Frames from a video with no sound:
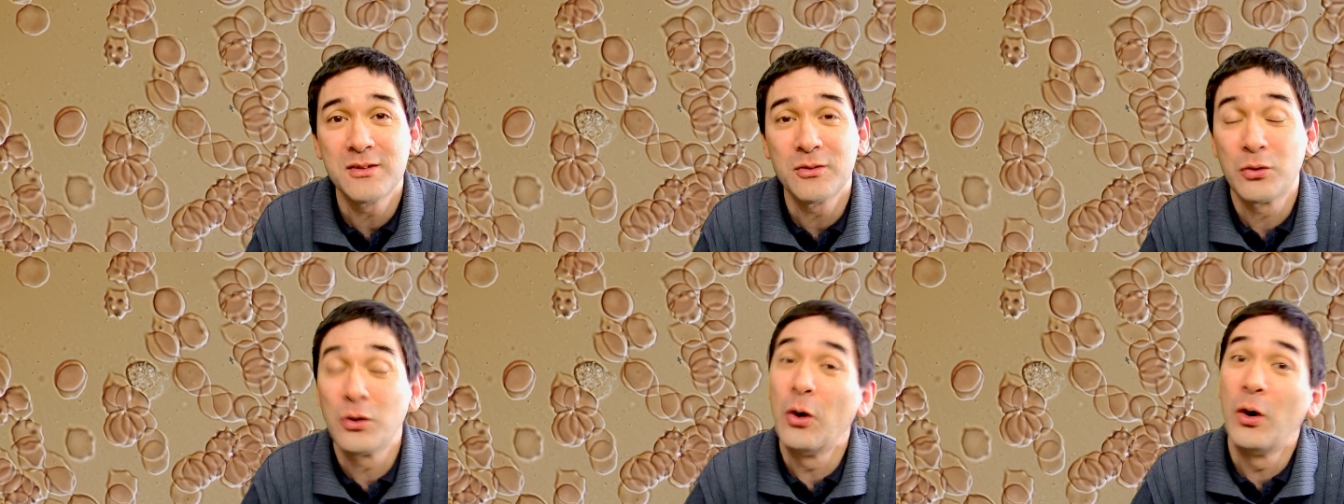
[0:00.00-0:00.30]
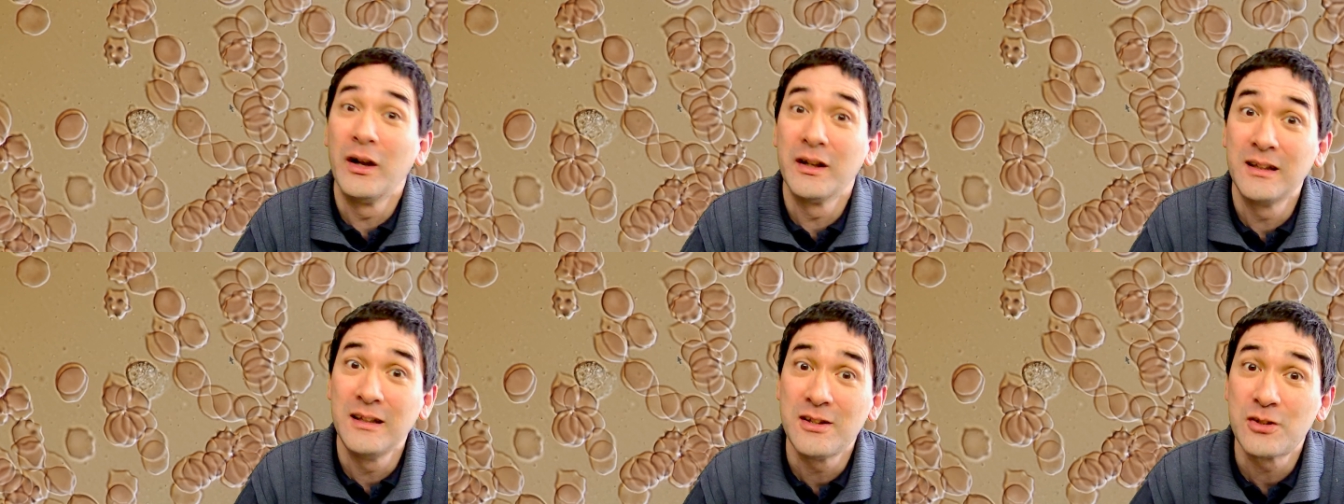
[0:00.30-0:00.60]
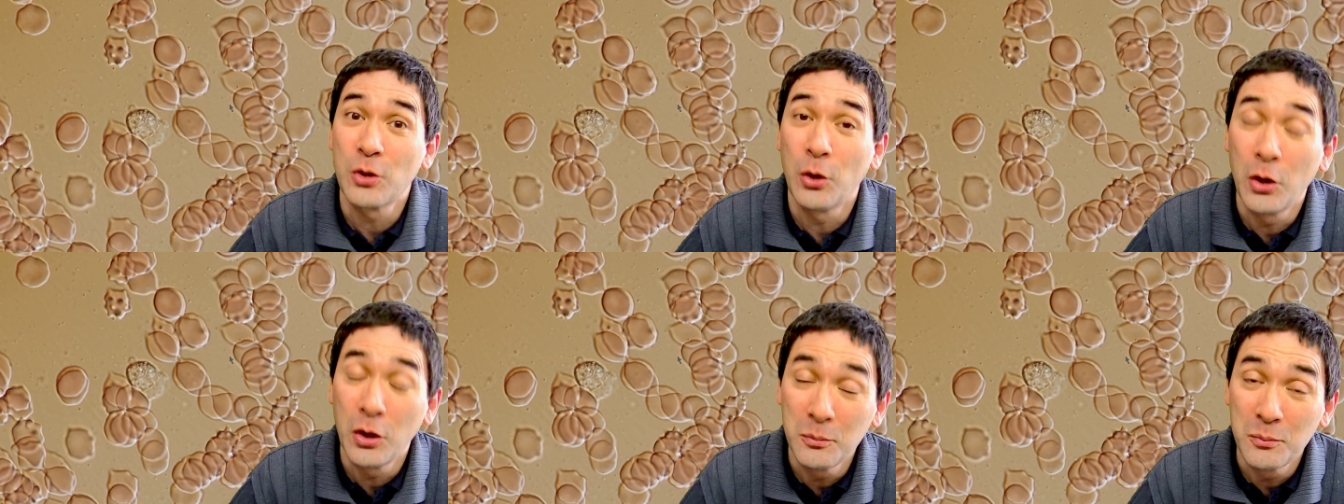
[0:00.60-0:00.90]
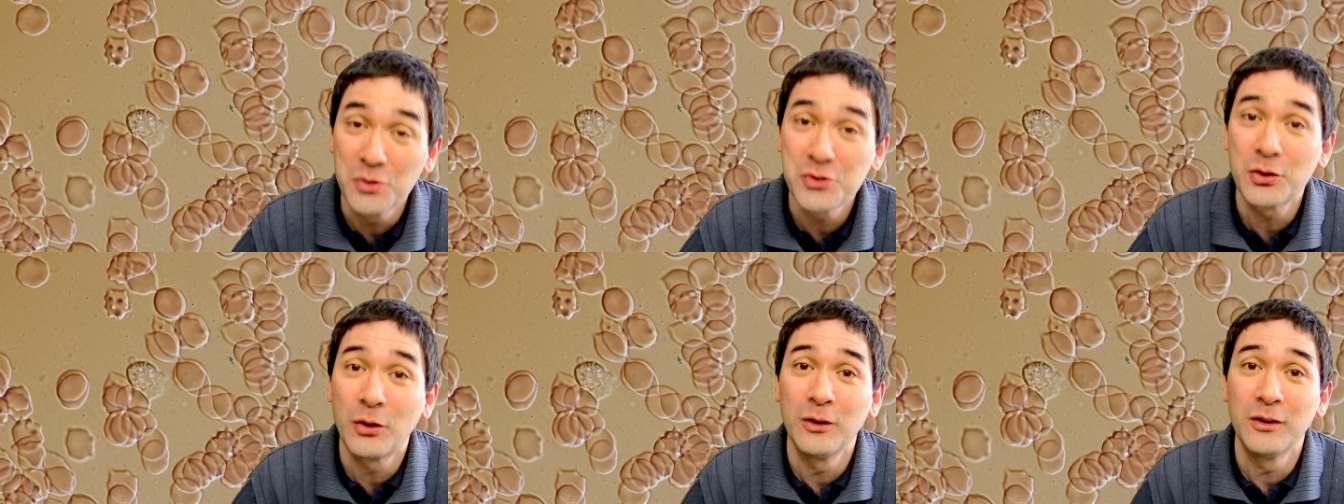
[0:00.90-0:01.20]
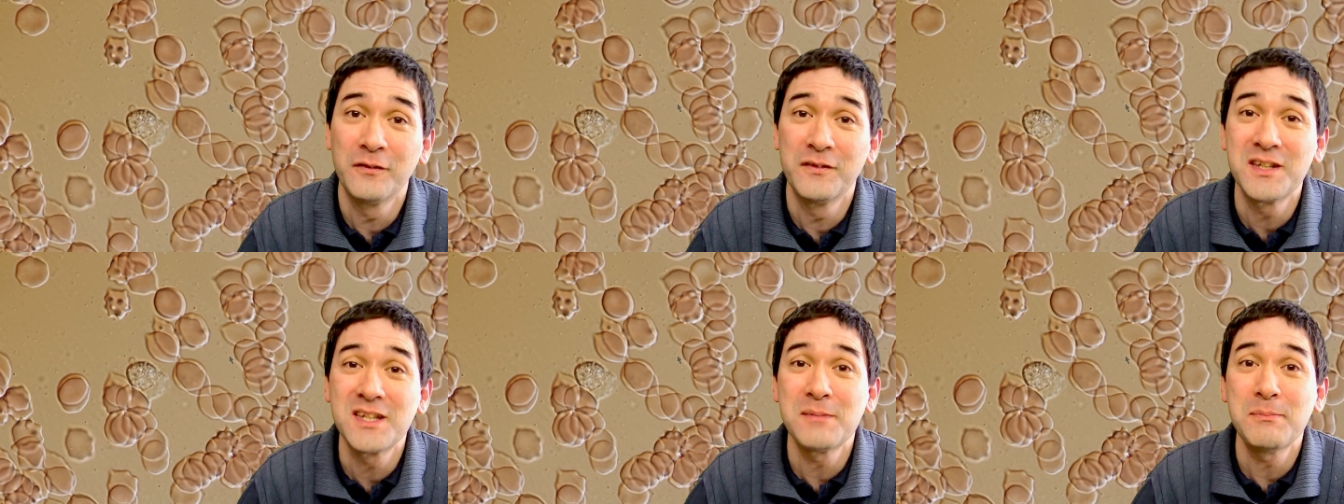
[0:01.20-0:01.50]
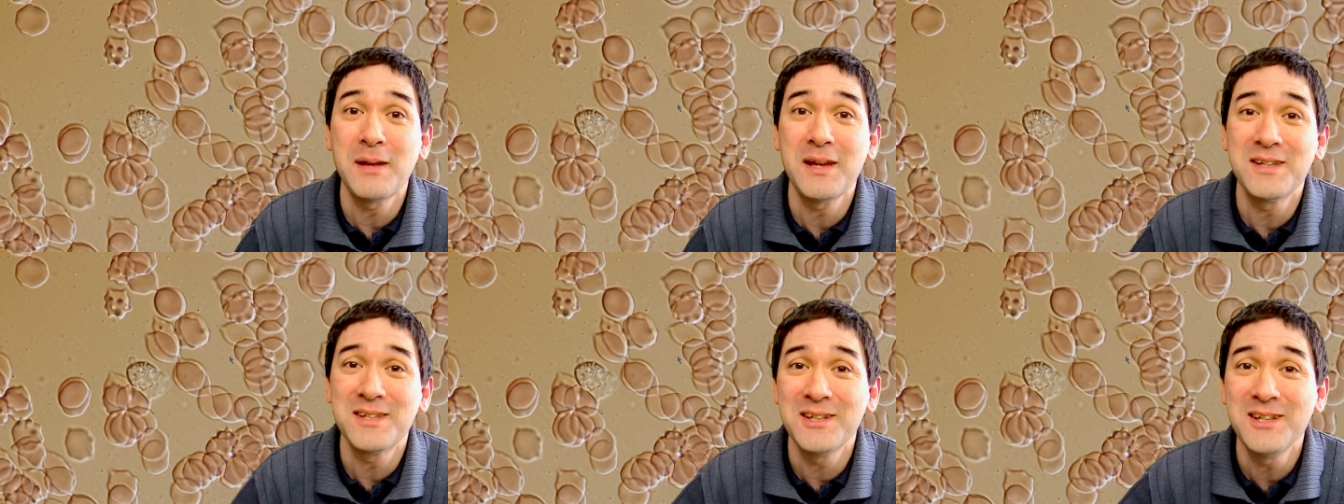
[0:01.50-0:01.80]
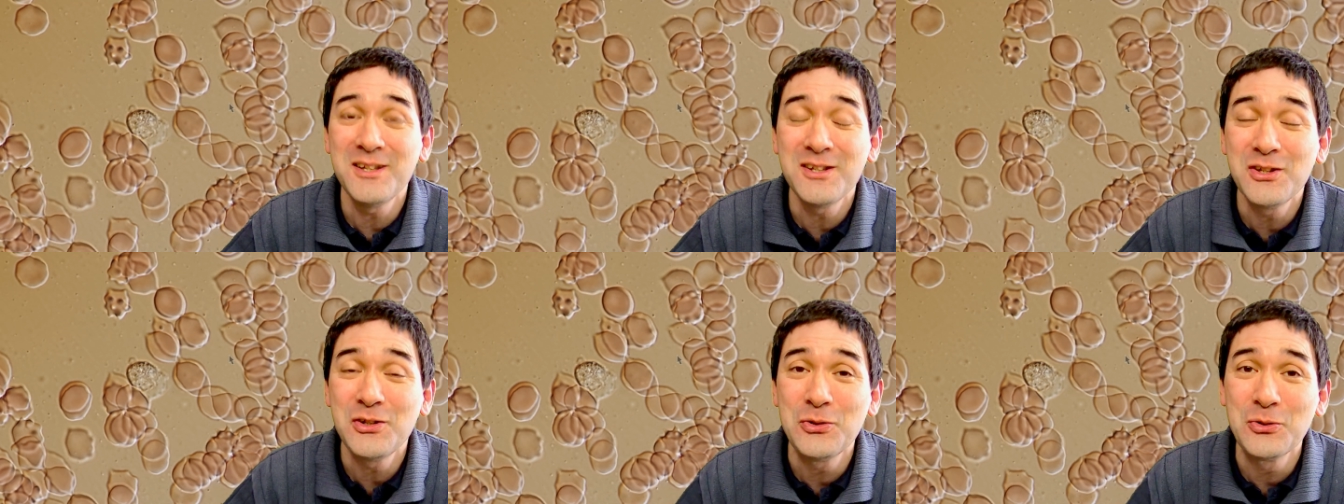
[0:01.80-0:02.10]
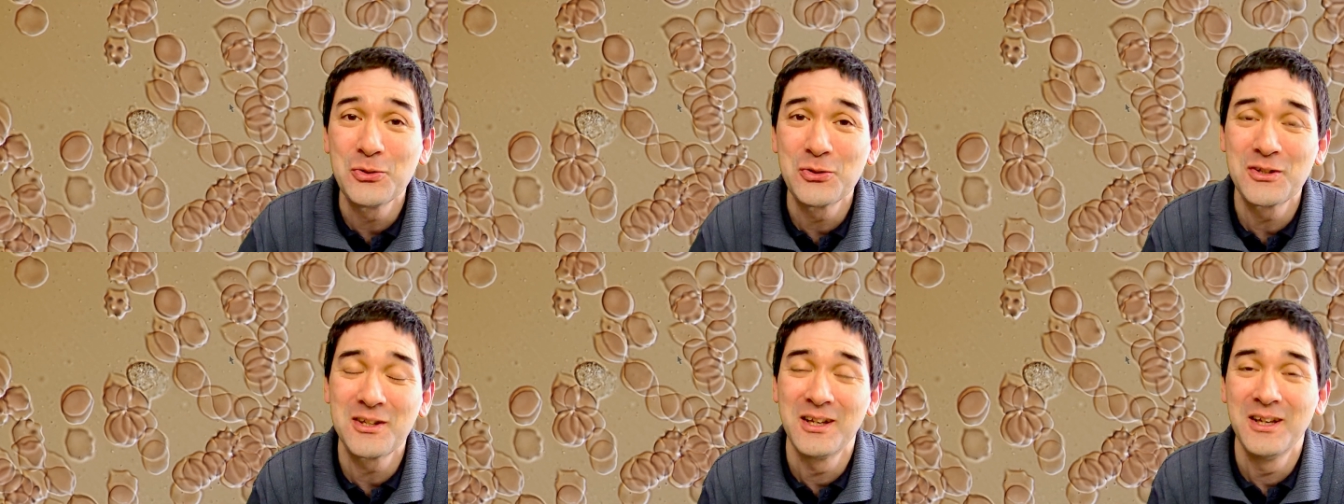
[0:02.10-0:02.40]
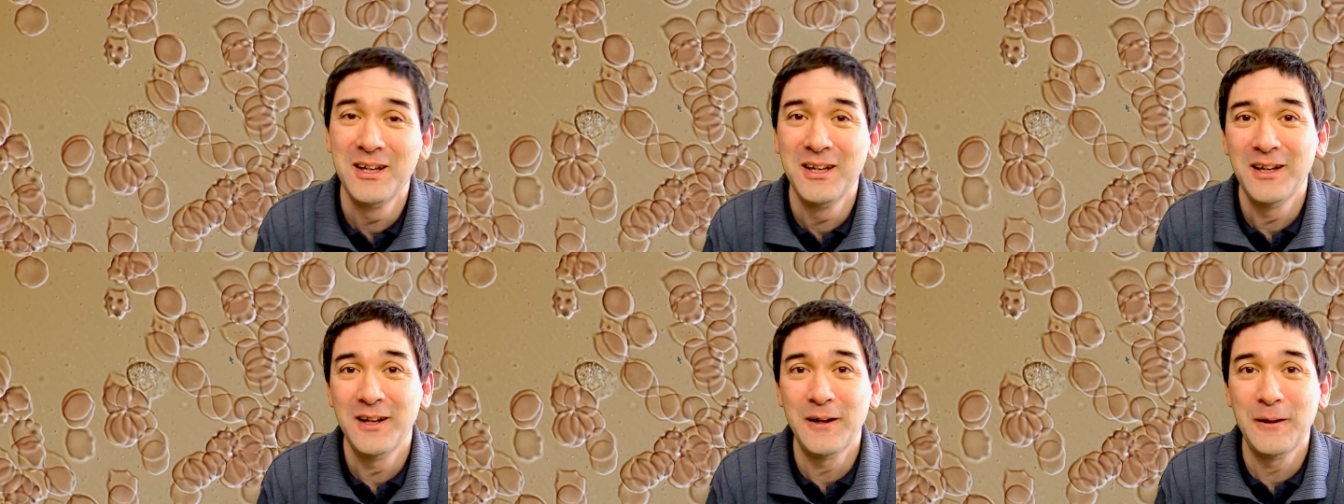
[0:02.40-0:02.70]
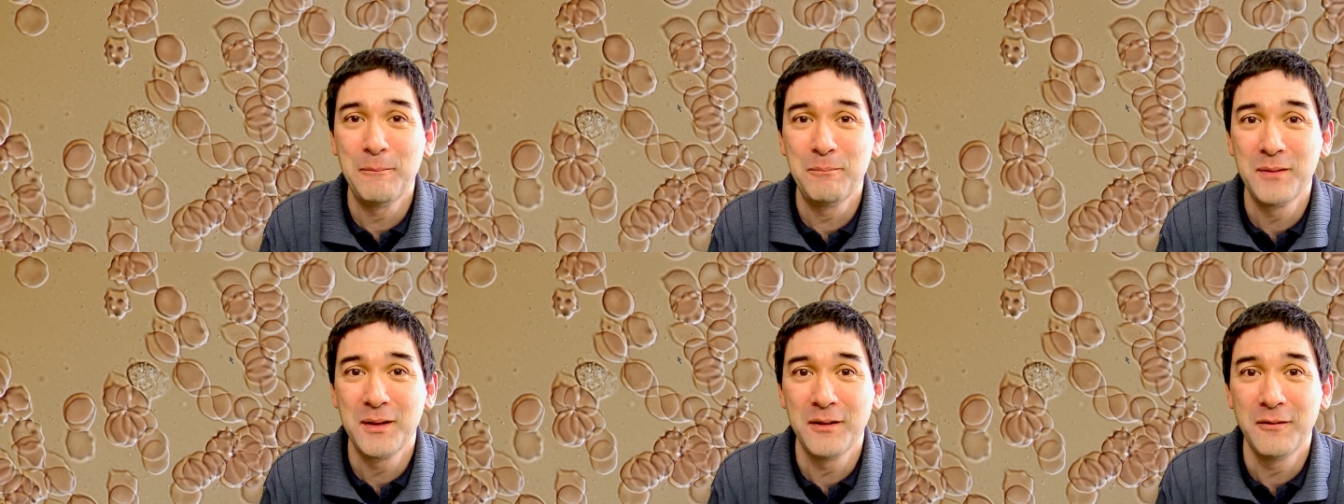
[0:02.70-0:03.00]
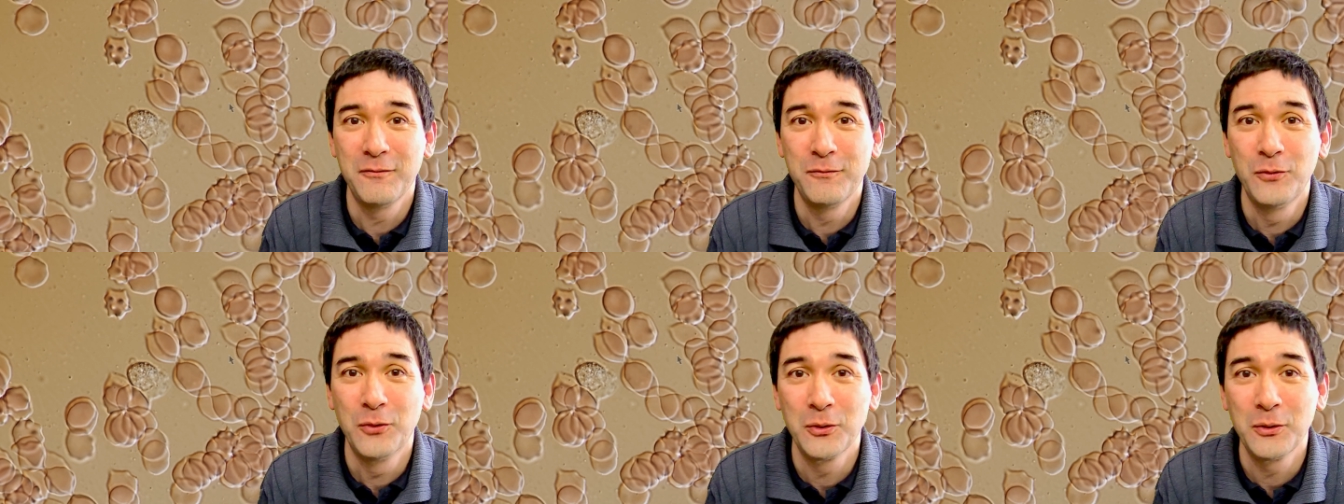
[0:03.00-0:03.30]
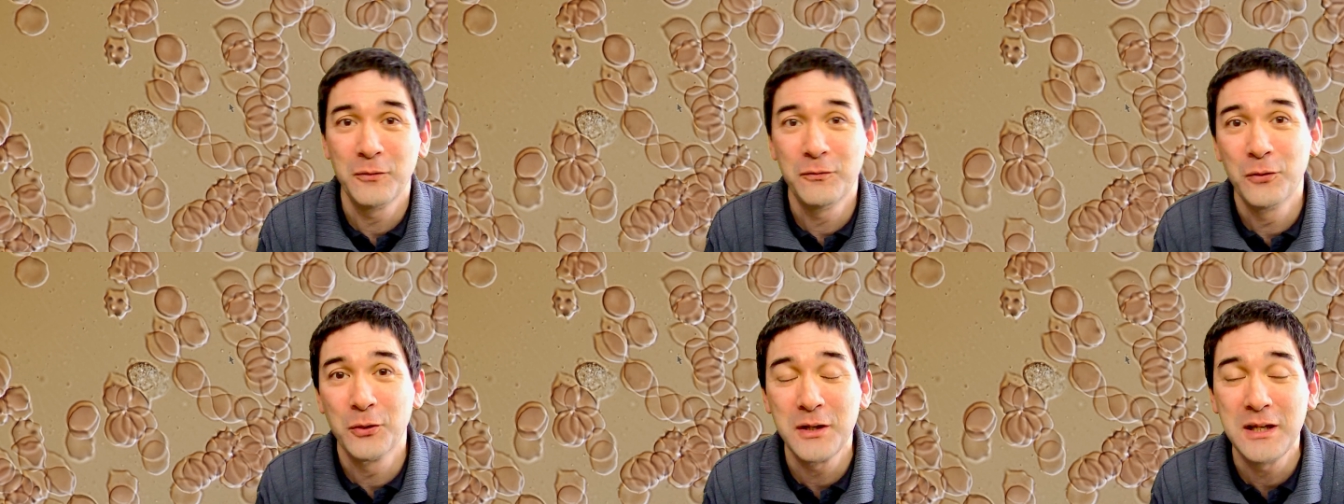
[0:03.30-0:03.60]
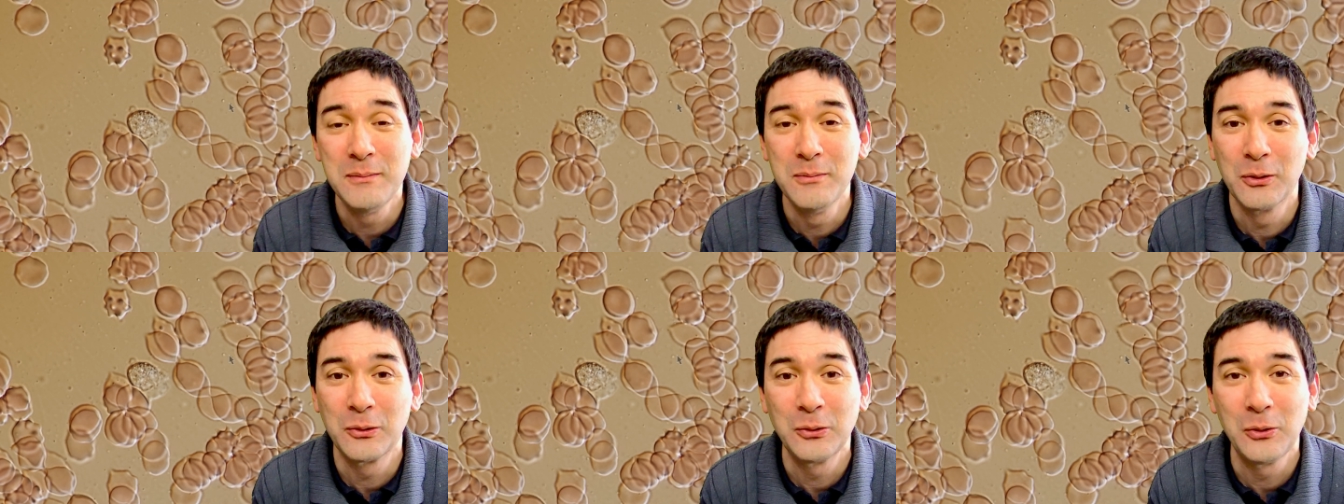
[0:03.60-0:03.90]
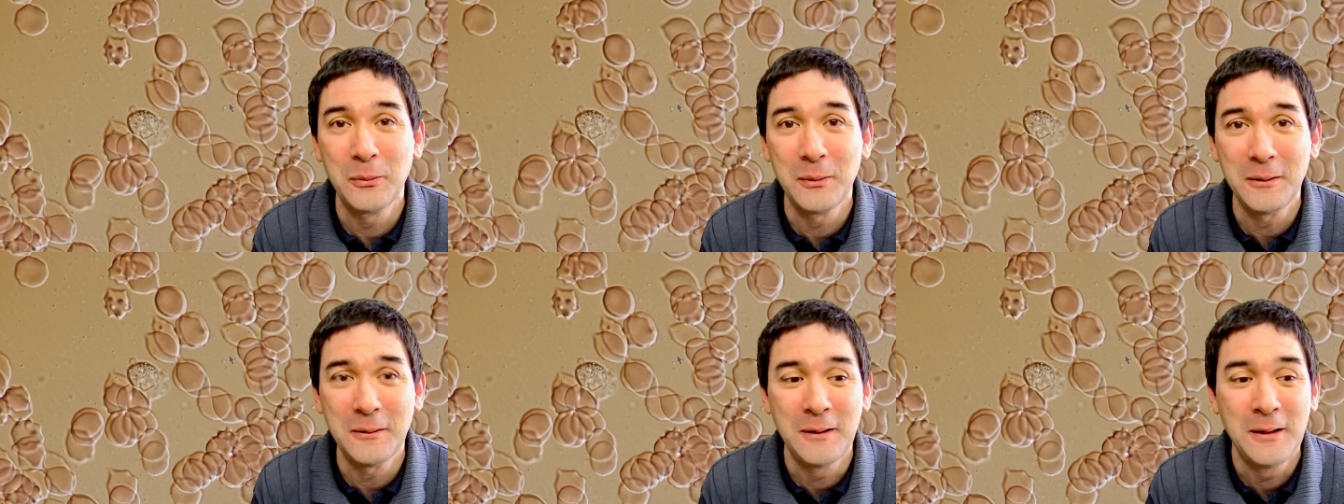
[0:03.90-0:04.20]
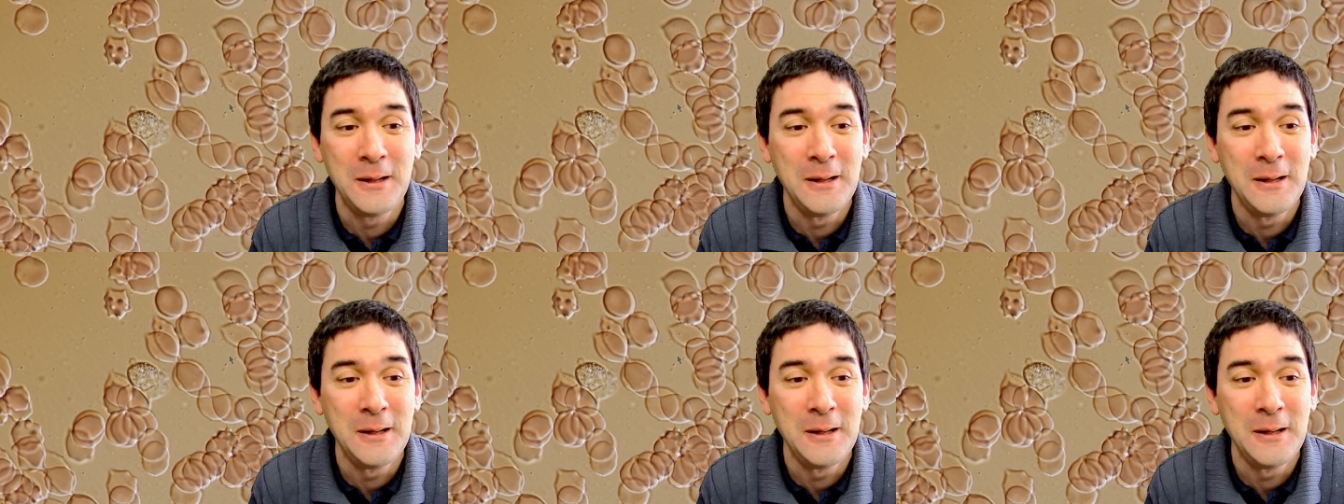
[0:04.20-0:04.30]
or at least almost all of the space, is used um, for for hemoglobin.